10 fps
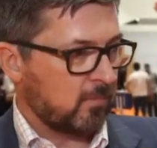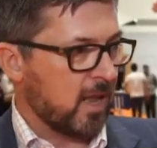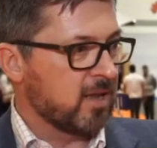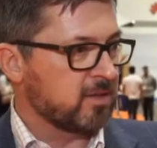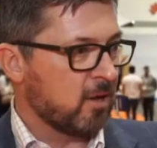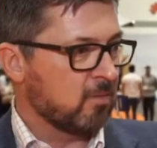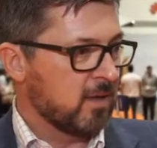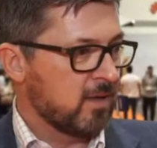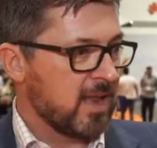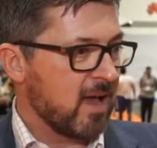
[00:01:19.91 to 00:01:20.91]
And so
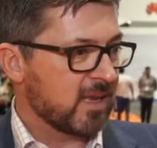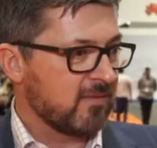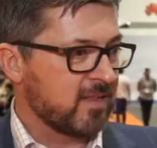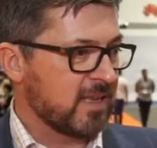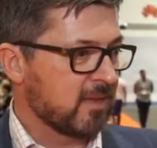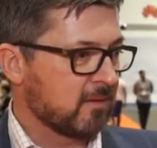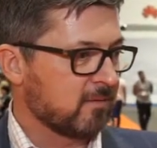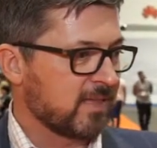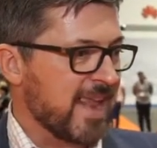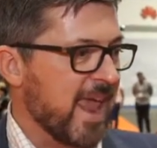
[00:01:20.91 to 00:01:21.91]
now given the
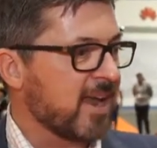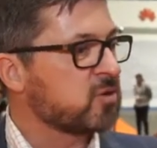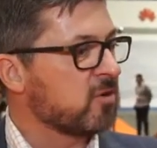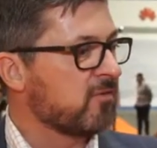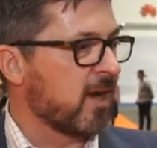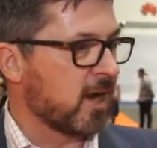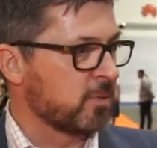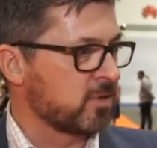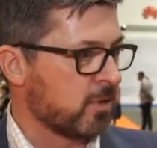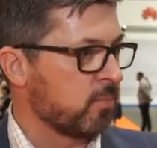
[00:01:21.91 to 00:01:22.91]
extra
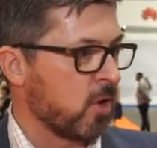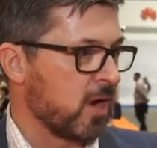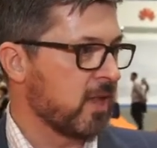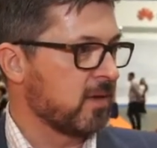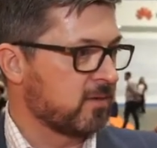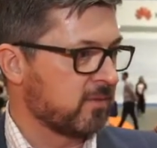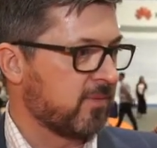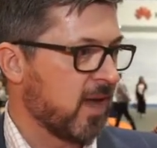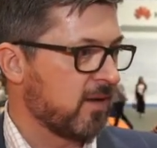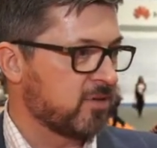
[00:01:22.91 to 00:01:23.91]
variables that are brought into
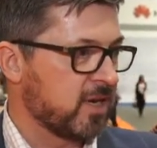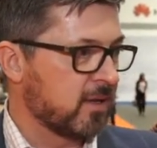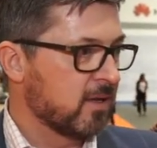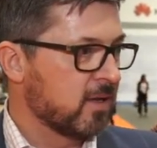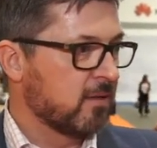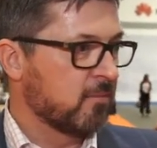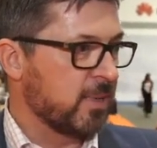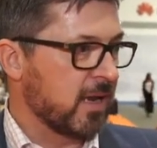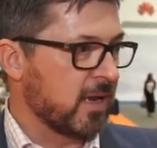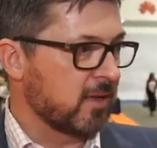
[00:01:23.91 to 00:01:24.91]
5G,
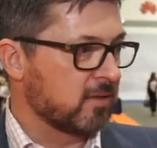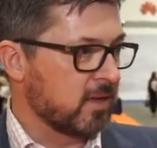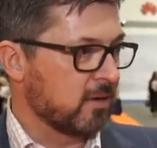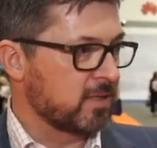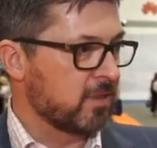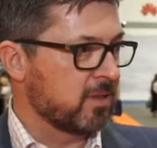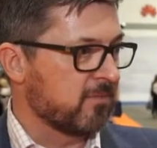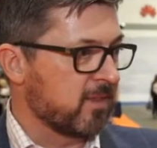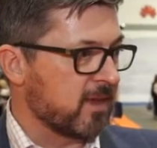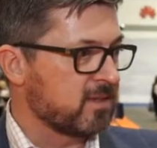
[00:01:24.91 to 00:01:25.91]
being some of the
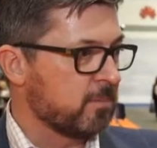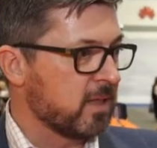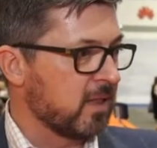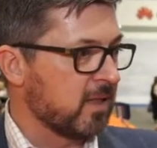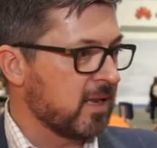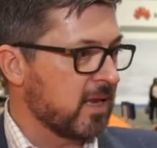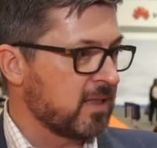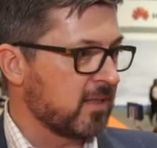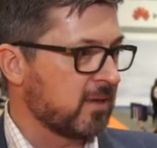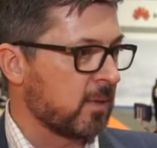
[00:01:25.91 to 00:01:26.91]
flexibility
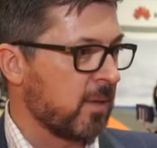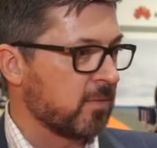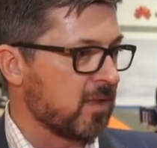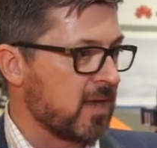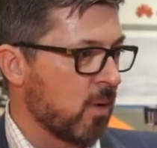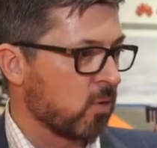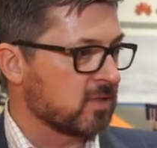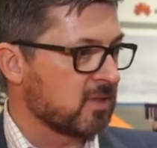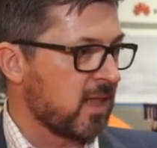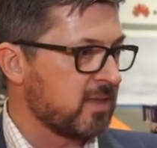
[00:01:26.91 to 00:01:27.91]
that they talk about with the
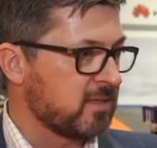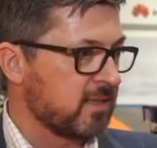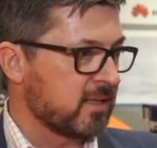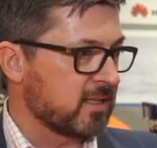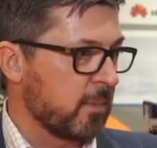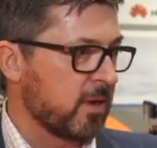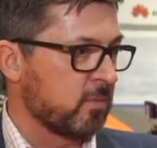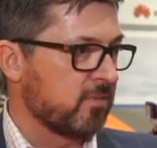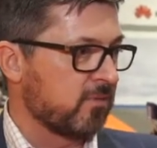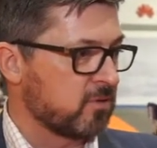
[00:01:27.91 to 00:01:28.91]
network slicing that's coming in
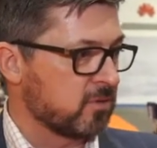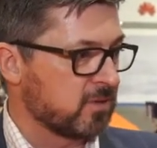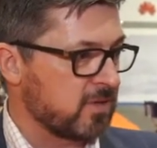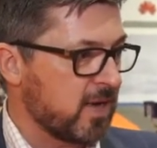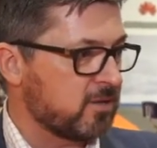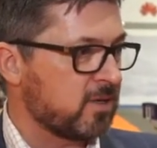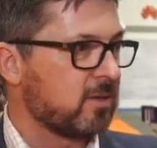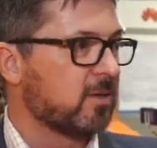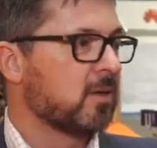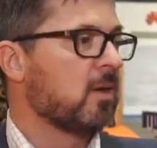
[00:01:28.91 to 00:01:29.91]
with
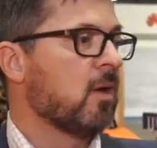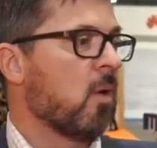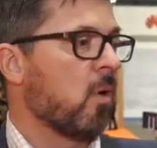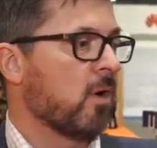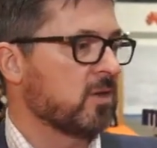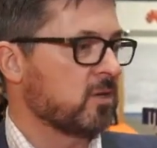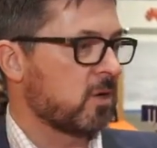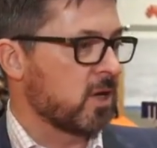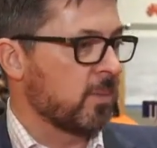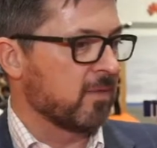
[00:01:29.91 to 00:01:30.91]
virtualization, or you
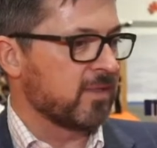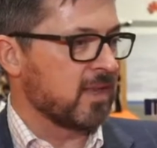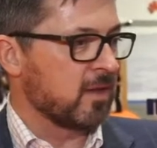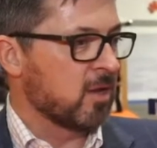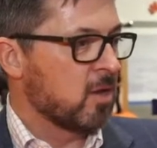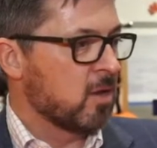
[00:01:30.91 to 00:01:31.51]
start talking about the